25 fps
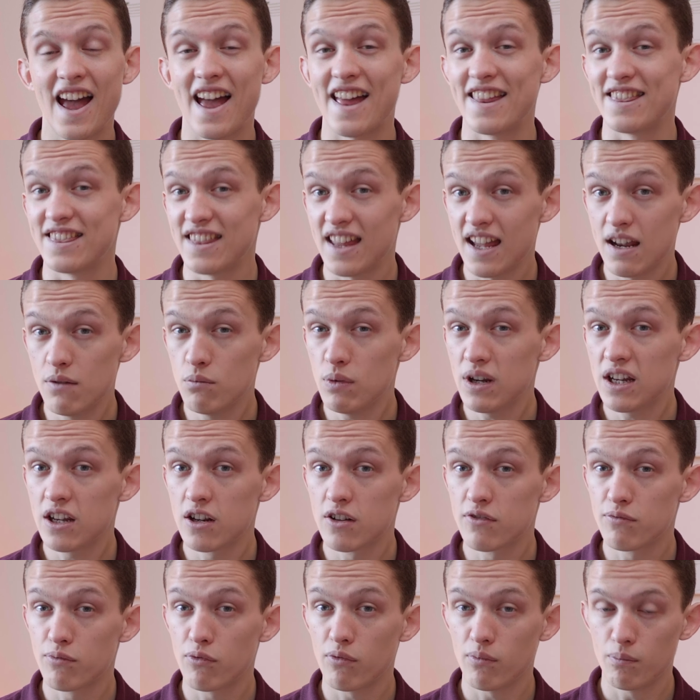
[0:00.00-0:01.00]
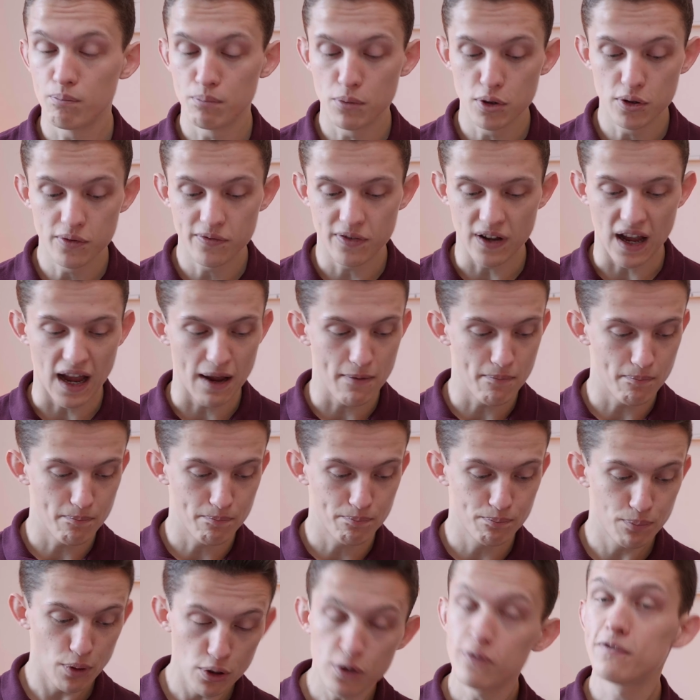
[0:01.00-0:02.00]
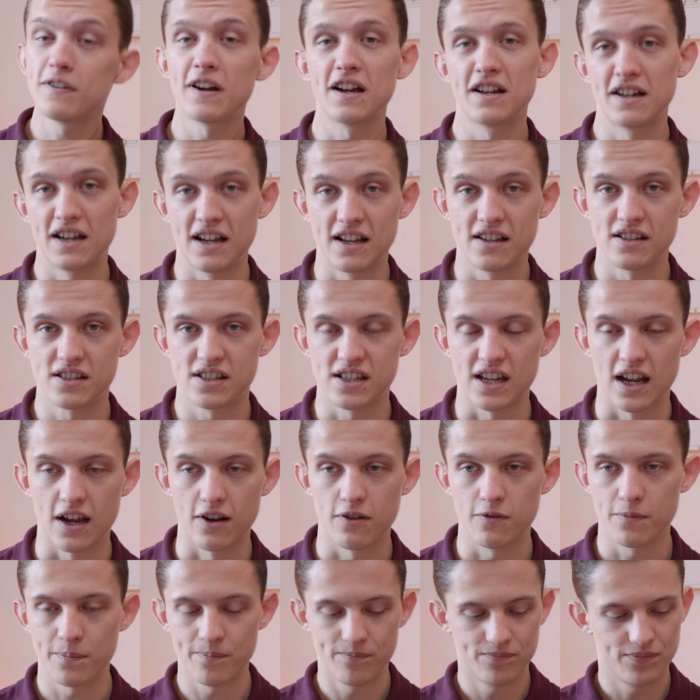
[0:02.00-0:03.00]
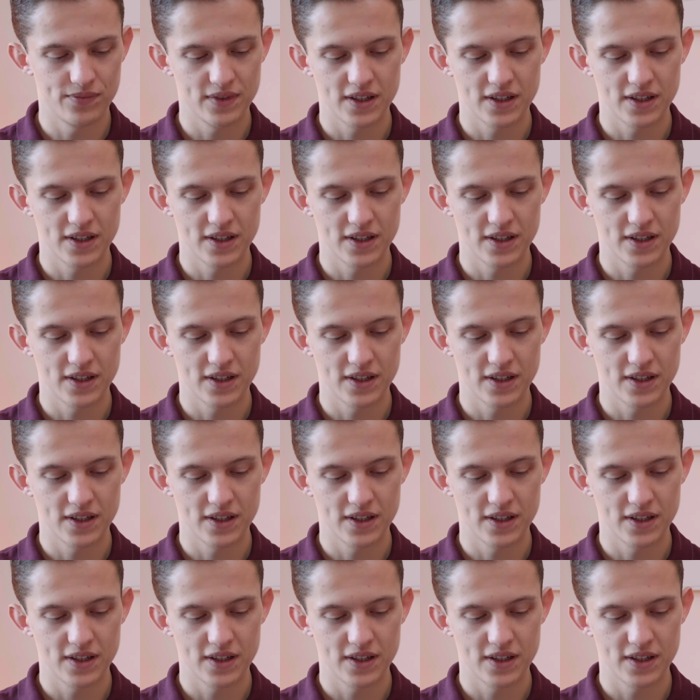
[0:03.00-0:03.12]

and then we're going to move both our hands down